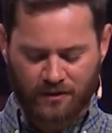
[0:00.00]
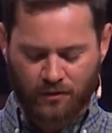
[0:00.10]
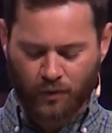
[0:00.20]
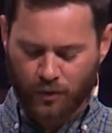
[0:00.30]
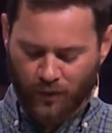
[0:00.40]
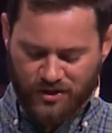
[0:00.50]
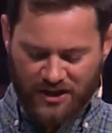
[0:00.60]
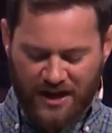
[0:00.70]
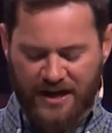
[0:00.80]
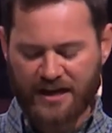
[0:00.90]
with which
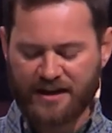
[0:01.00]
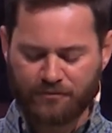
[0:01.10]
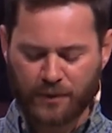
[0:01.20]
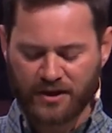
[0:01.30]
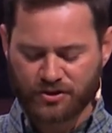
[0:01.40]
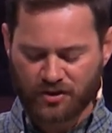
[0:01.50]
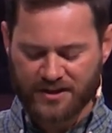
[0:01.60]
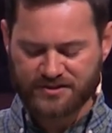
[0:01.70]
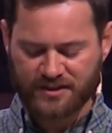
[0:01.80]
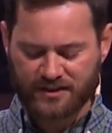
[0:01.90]
I have been
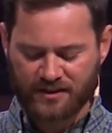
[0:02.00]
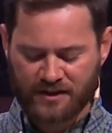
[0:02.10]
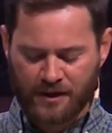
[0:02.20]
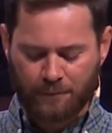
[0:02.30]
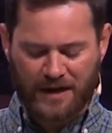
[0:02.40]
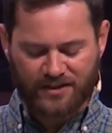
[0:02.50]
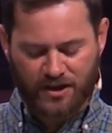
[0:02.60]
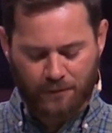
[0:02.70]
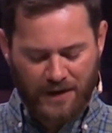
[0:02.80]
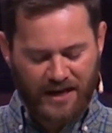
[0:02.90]
entrusted by the
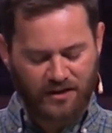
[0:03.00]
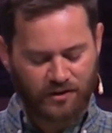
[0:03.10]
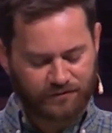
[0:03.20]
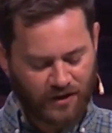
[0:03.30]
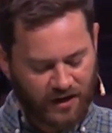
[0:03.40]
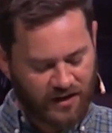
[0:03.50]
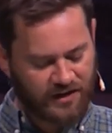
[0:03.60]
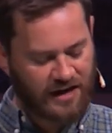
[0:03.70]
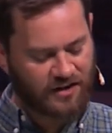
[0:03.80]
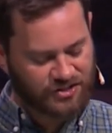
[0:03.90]
command of God
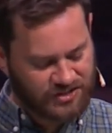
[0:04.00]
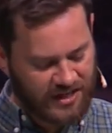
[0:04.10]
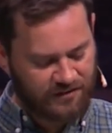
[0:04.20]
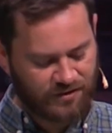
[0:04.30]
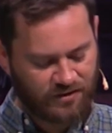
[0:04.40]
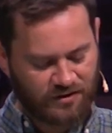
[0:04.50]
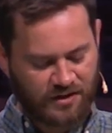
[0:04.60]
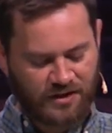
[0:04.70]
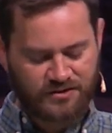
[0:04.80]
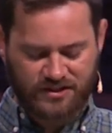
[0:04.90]
our Savior,
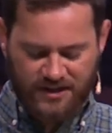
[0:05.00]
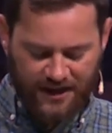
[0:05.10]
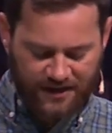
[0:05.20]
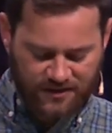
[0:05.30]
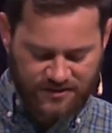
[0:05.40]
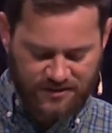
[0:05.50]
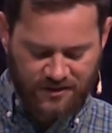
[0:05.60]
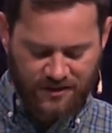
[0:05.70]
to Titus,